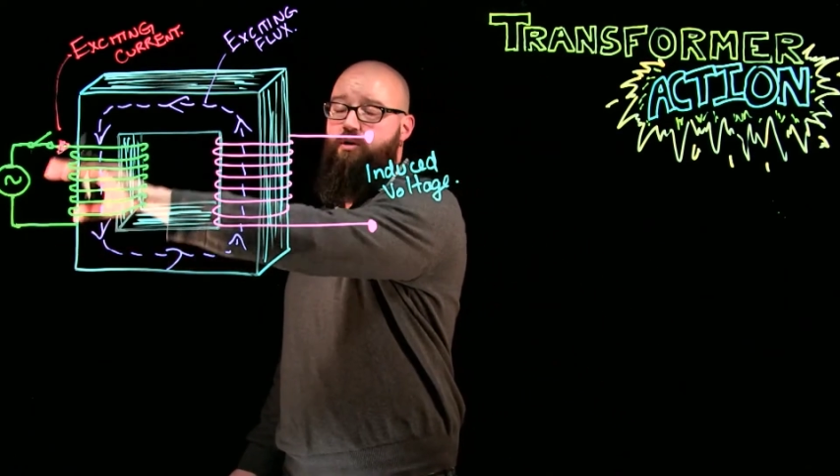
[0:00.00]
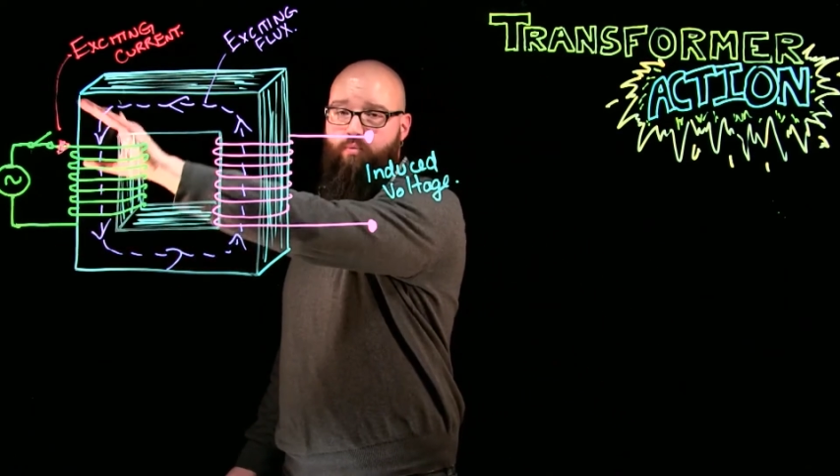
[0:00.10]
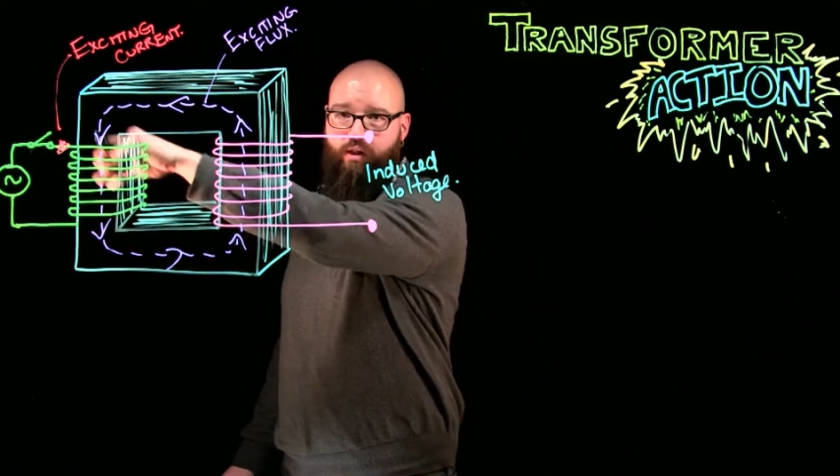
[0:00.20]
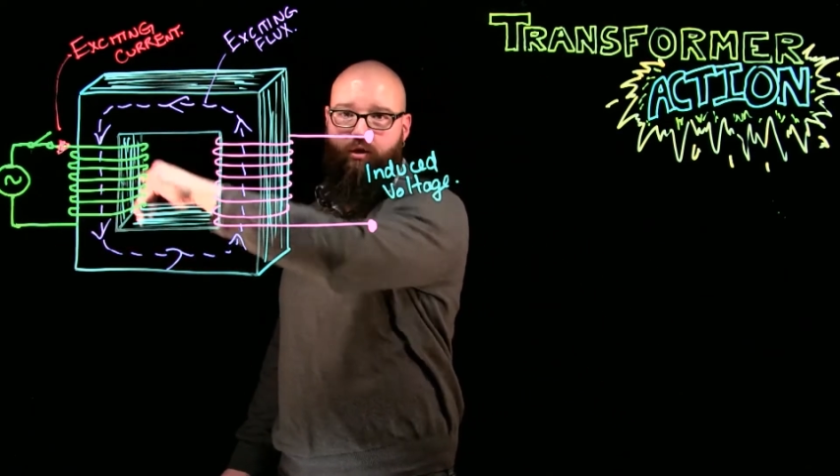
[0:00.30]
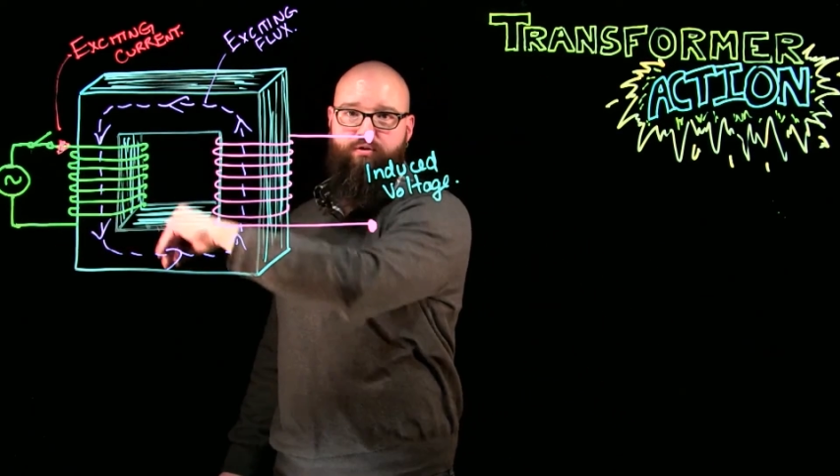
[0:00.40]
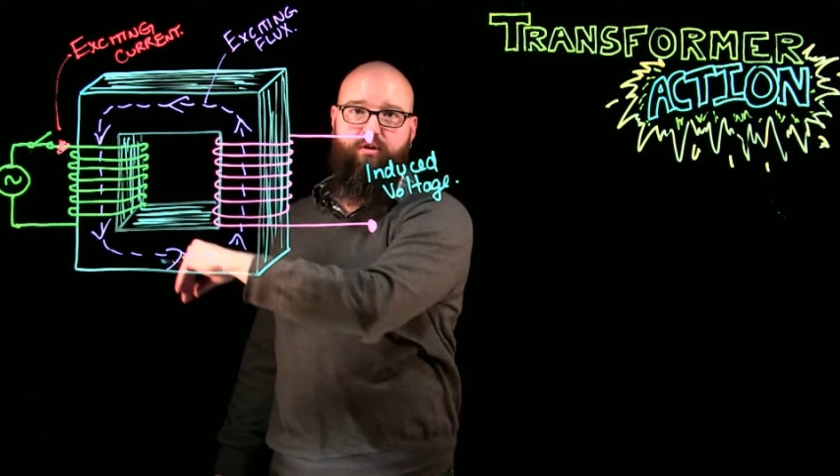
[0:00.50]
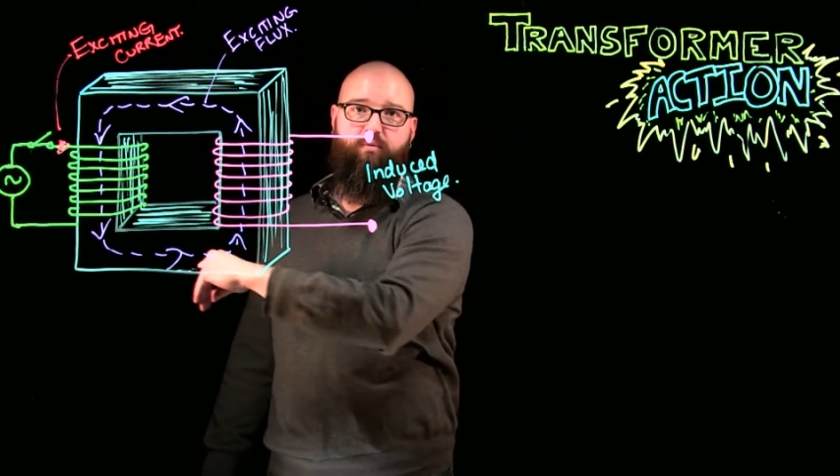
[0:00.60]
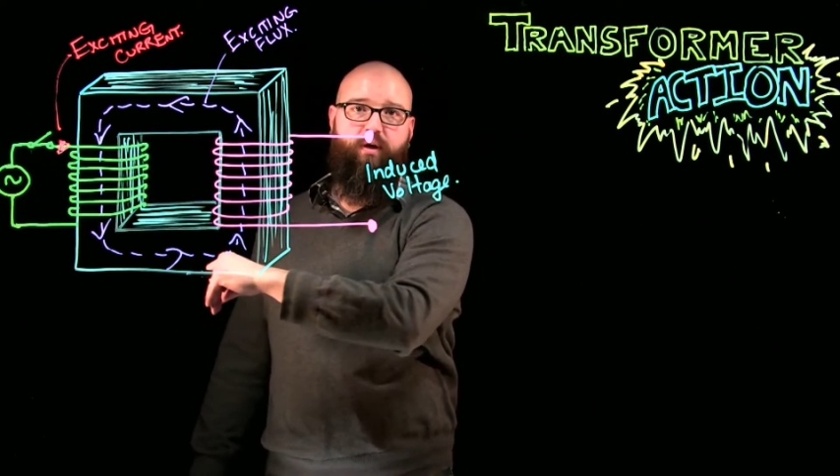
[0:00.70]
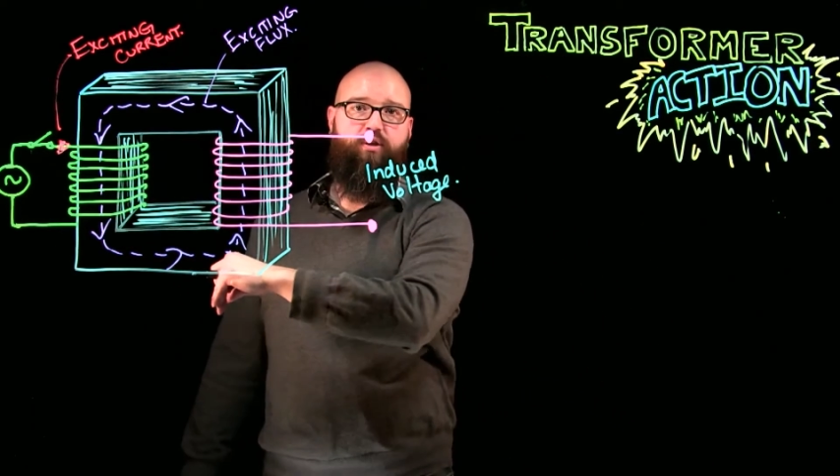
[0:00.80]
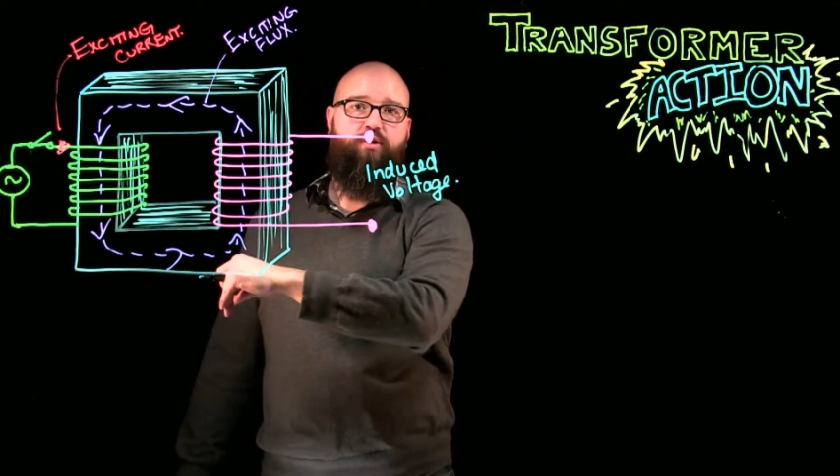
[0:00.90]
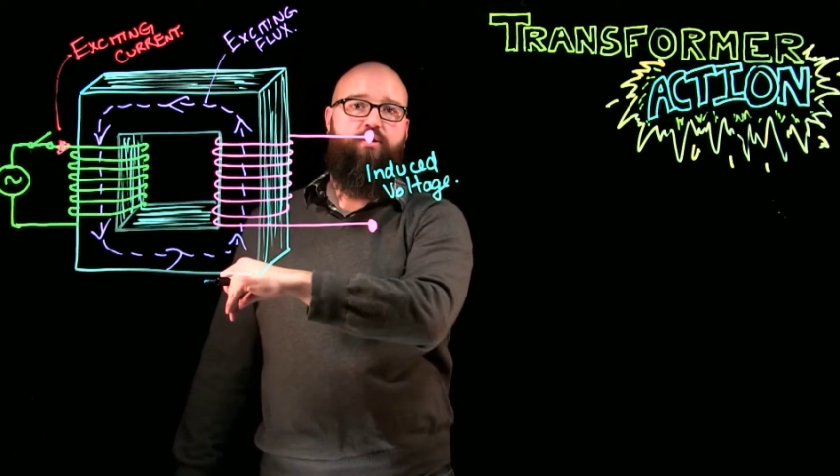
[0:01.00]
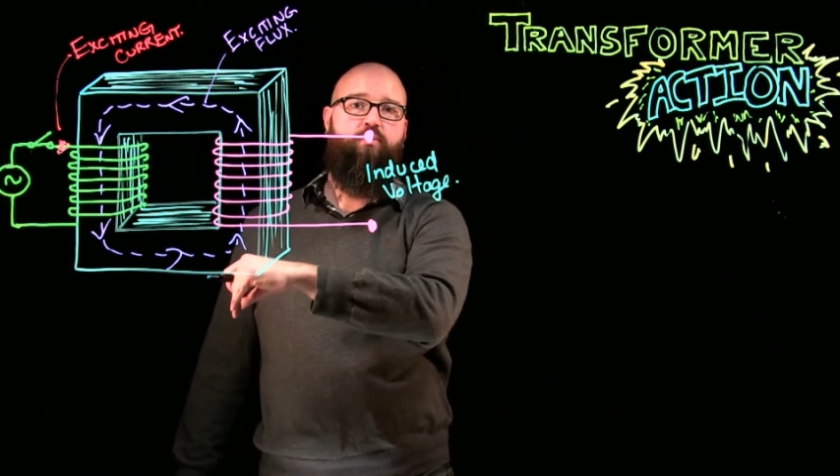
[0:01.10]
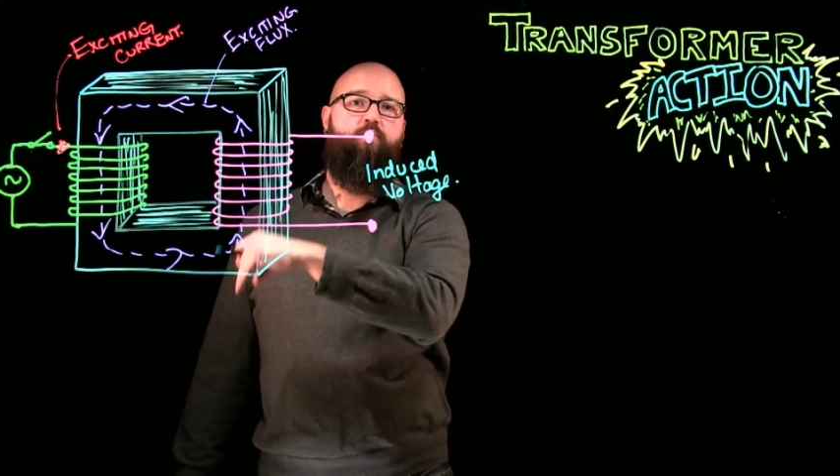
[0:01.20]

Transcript: we close the switch,